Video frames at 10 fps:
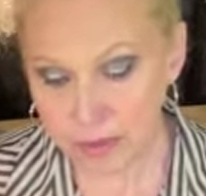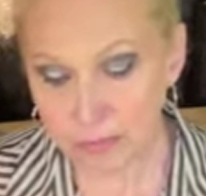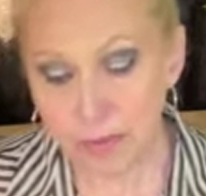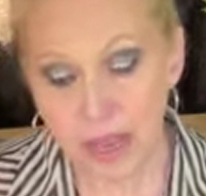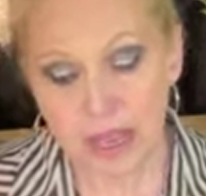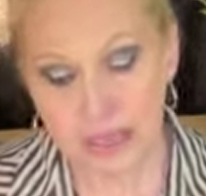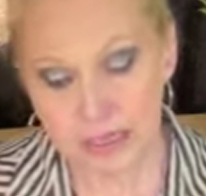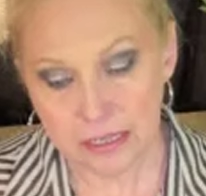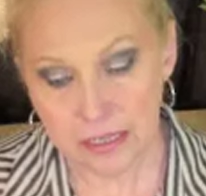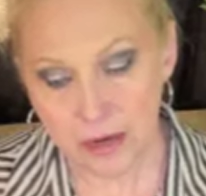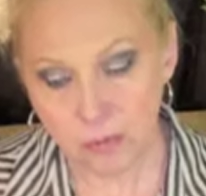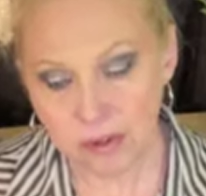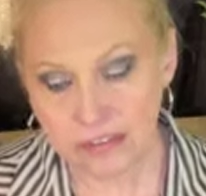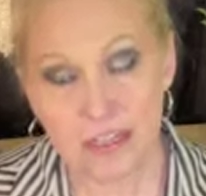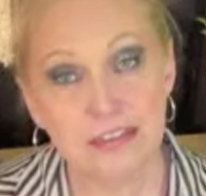But it
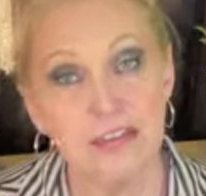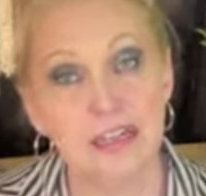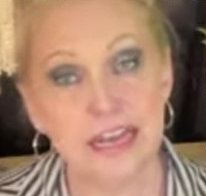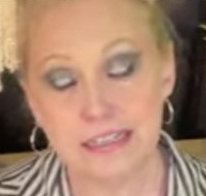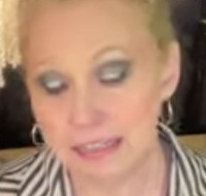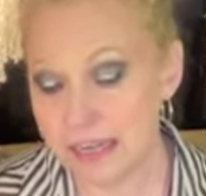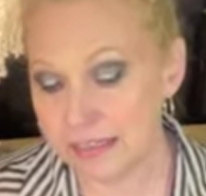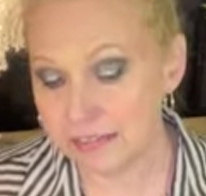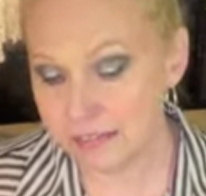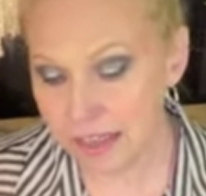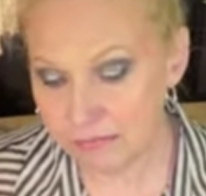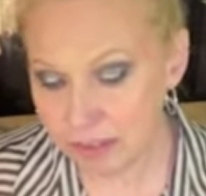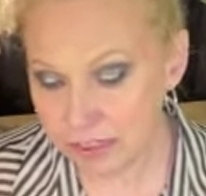wasn't until 1997